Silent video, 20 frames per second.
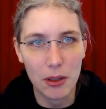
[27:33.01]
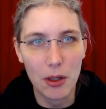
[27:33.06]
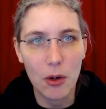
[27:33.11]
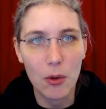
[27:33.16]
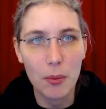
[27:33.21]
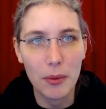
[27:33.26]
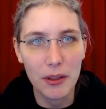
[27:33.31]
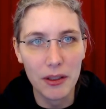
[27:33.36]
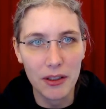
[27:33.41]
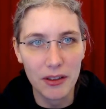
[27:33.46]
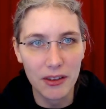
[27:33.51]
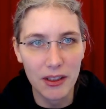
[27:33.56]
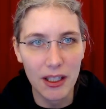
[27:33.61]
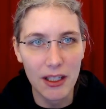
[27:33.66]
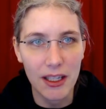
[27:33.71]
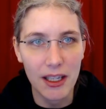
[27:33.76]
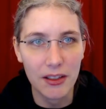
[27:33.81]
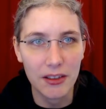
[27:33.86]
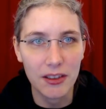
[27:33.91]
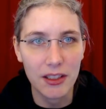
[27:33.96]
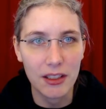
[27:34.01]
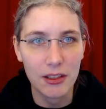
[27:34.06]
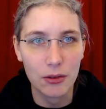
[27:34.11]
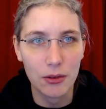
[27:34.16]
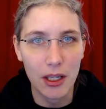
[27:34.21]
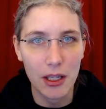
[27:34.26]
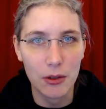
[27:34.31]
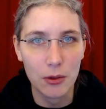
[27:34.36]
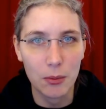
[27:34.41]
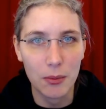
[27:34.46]
openness unless they
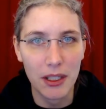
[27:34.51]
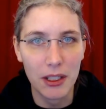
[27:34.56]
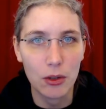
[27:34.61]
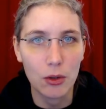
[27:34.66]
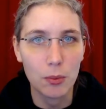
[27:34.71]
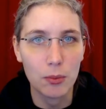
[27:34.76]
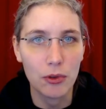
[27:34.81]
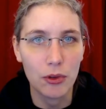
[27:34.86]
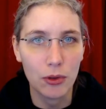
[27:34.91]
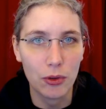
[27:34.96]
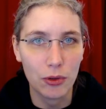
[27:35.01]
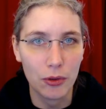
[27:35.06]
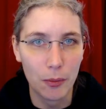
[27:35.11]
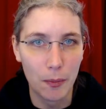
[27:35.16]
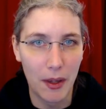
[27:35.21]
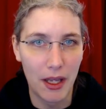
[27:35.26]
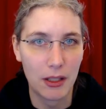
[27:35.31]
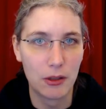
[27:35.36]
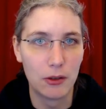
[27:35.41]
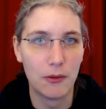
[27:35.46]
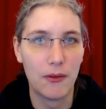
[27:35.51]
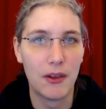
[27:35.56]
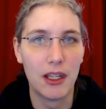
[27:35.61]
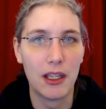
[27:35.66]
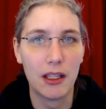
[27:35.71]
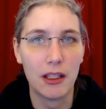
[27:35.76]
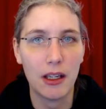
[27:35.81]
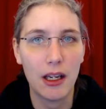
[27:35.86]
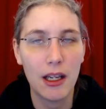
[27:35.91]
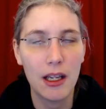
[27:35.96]
try to make open source part of
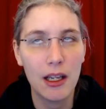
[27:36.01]
their